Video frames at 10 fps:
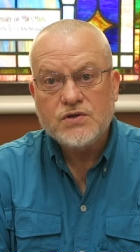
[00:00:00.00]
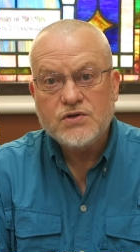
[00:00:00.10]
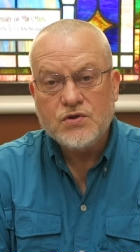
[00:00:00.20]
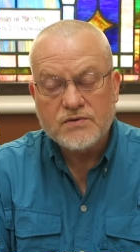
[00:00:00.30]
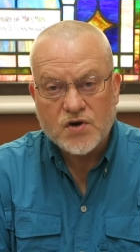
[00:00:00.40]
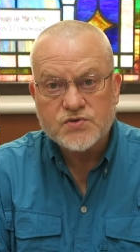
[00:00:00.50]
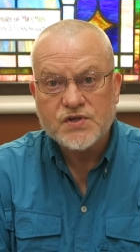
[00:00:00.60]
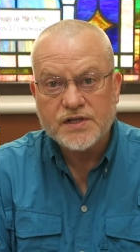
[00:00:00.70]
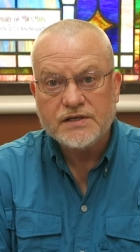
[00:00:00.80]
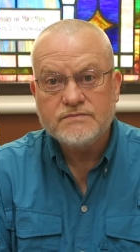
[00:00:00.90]

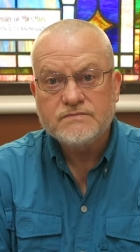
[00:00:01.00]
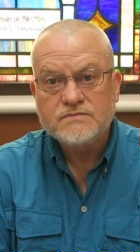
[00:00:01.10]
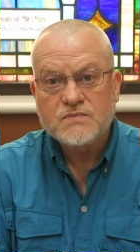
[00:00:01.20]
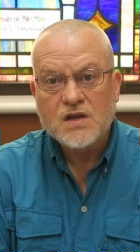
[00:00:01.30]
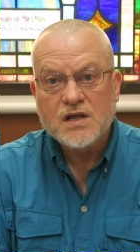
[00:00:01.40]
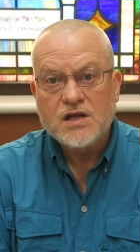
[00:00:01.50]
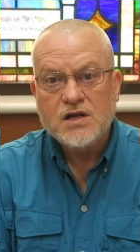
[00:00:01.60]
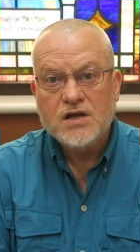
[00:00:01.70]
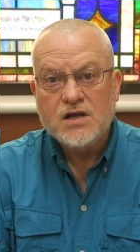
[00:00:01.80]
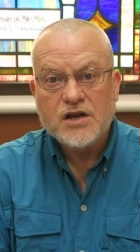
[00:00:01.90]
University.
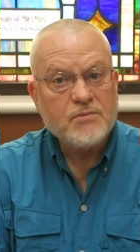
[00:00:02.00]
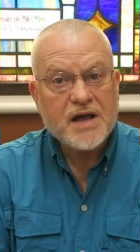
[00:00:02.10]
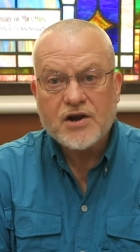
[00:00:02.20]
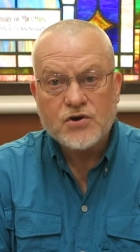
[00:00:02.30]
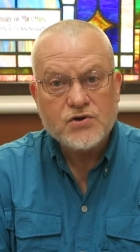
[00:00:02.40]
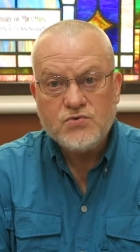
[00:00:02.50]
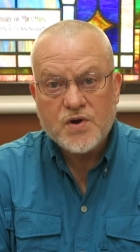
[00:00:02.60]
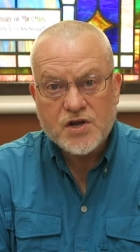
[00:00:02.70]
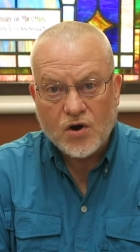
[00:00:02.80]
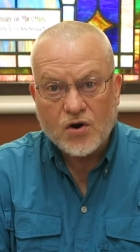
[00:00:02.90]
No matter who
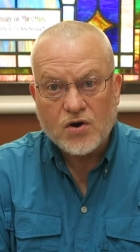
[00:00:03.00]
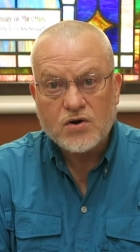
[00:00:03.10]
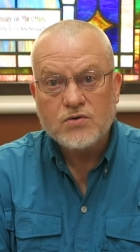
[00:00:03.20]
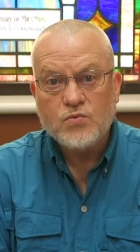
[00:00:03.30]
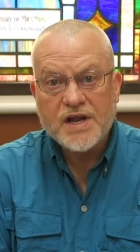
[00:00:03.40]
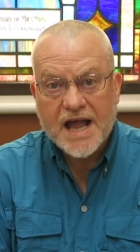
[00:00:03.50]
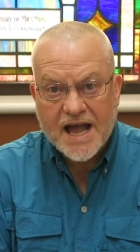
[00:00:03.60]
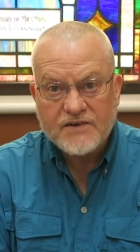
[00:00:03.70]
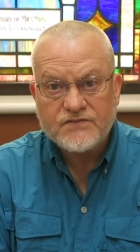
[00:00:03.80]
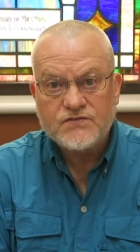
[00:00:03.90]
we are, we
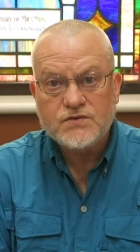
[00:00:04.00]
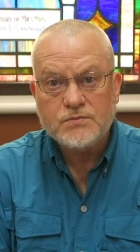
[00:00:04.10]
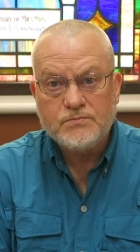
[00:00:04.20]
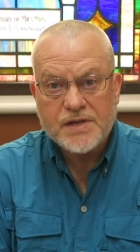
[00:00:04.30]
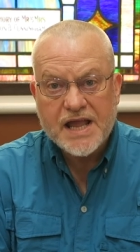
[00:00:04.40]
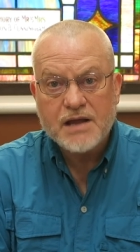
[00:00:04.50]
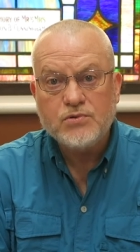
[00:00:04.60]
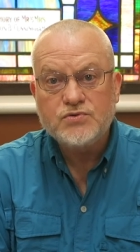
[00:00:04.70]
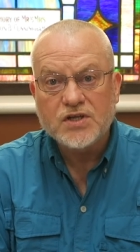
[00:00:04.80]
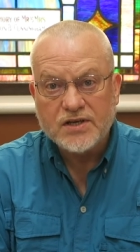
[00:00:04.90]
have to be
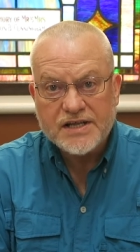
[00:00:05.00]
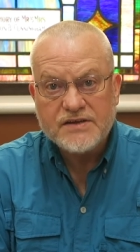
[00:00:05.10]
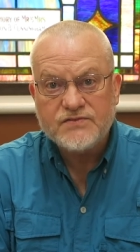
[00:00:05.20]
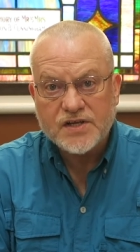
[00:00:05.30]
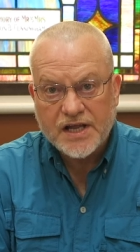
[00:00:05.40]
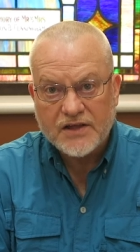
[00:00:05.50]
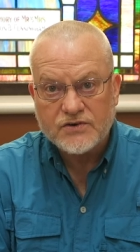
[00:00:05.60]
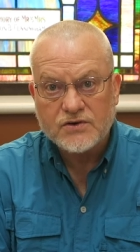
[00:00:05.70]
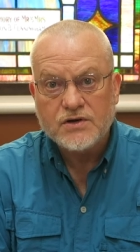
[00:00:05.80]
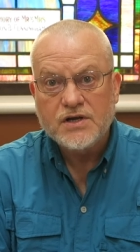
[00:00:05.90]
able to live
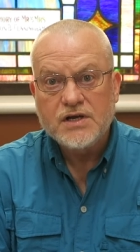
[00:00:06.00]
together,